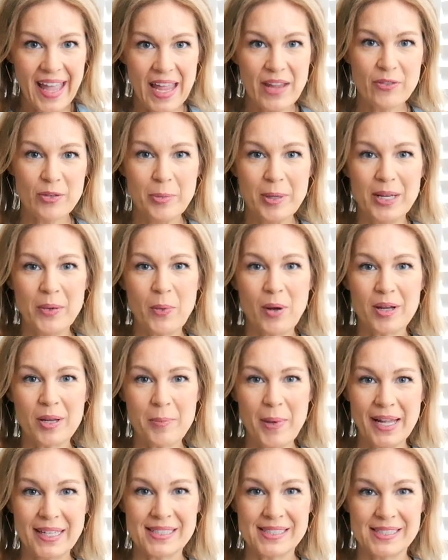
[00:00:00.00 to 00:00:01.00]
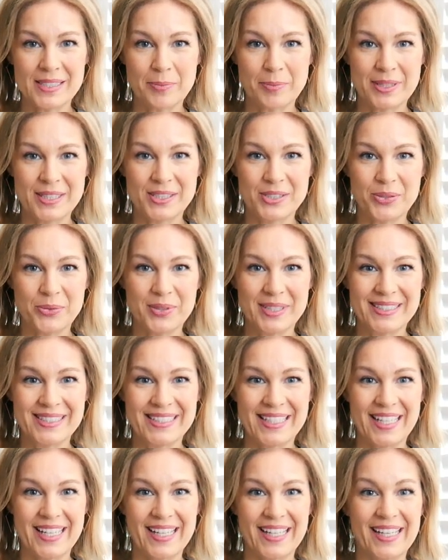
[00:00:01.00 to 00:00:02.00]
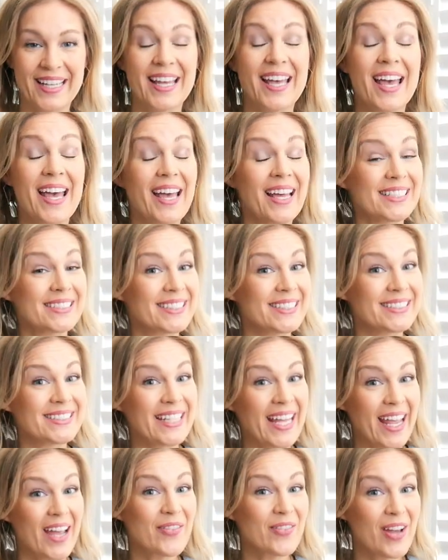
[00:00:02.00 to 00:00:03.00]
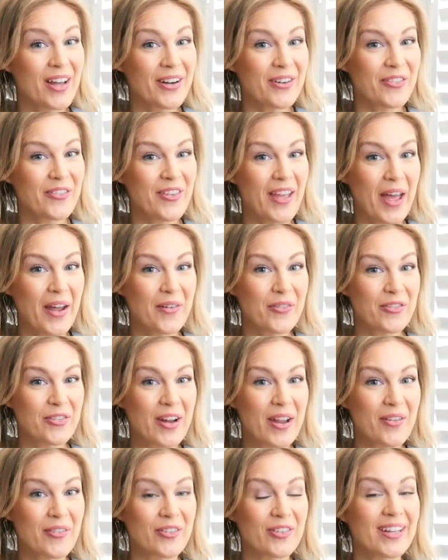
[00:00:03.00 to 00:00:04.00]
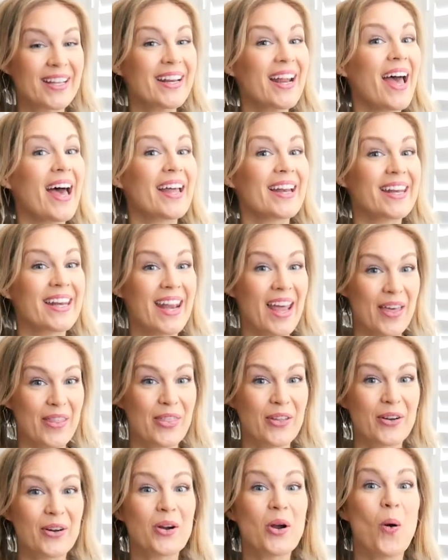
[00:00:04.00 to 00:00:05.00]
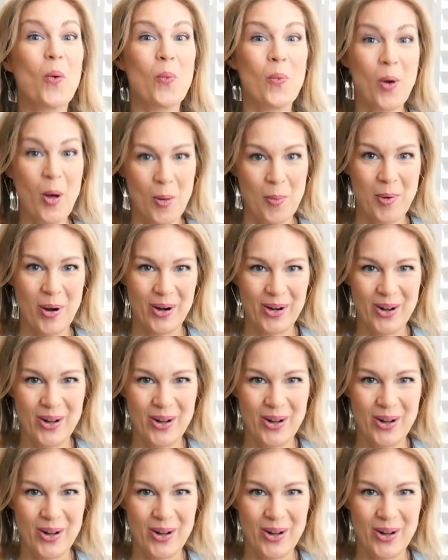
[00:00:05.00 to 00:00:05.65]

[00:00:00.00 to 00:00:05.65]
Hey everybody, welcome back to Simply Cerisa. Today I've got a fan favorite, another Walmart